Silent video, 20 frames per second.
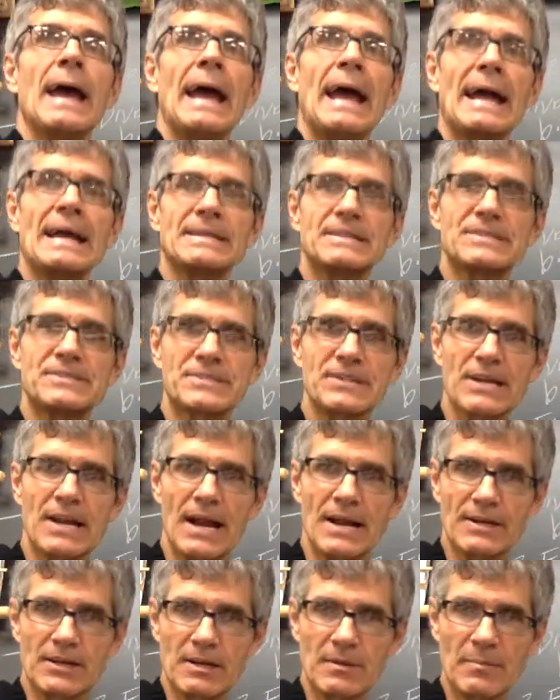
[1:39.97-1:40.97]
and sit
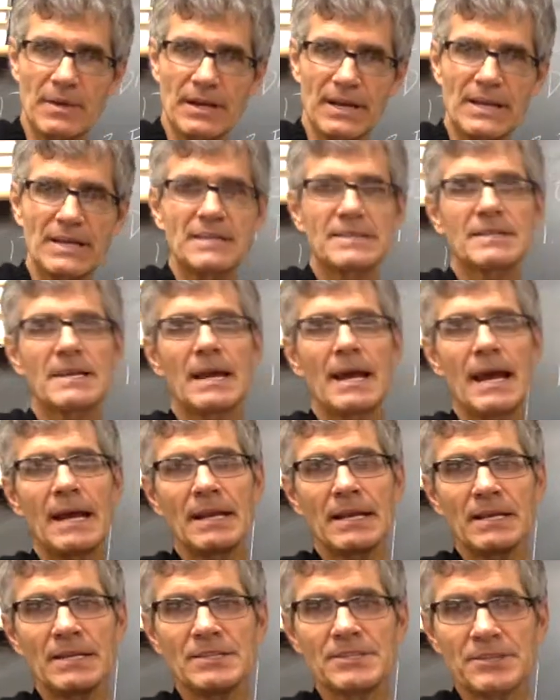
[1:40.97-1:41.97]
on committees and
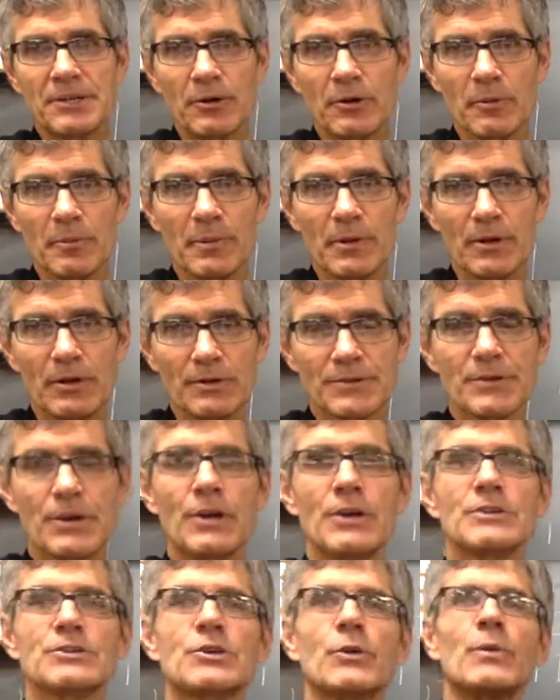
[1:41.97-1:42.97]
consider bills.
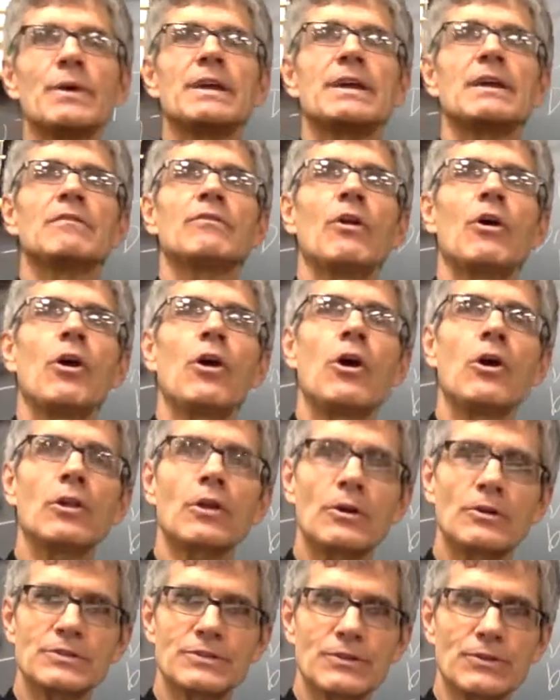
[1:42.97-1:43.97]
So we give all
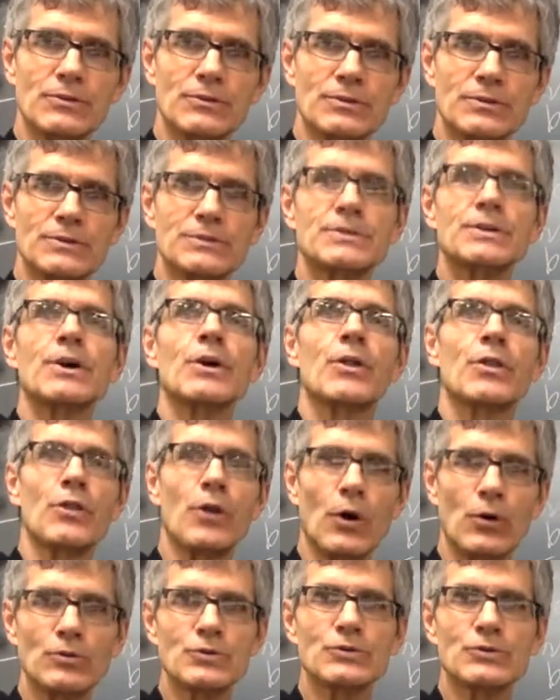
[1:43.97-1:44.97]
our students
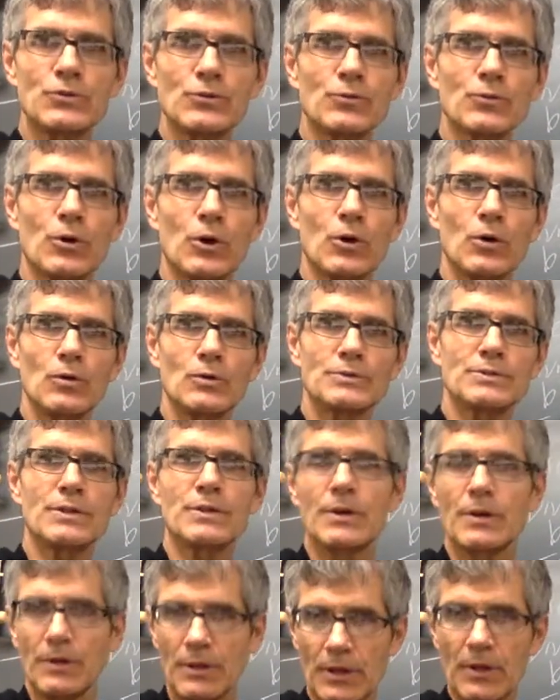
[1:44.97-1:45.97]
those 2 roles,
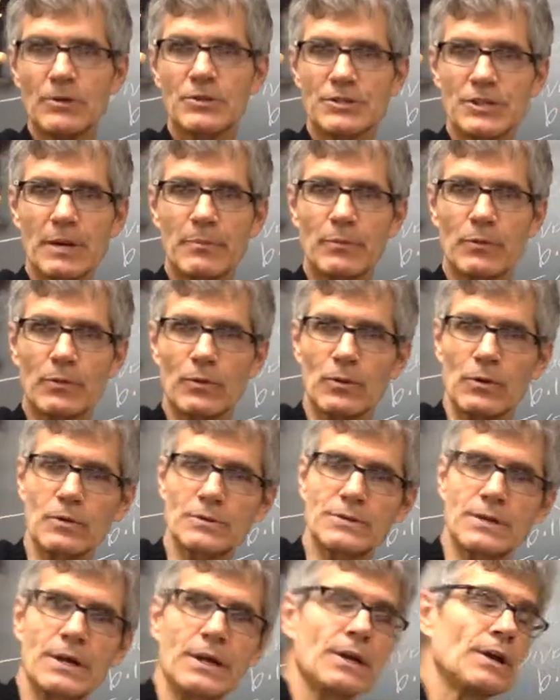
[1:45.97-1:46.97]
and they're separate roles.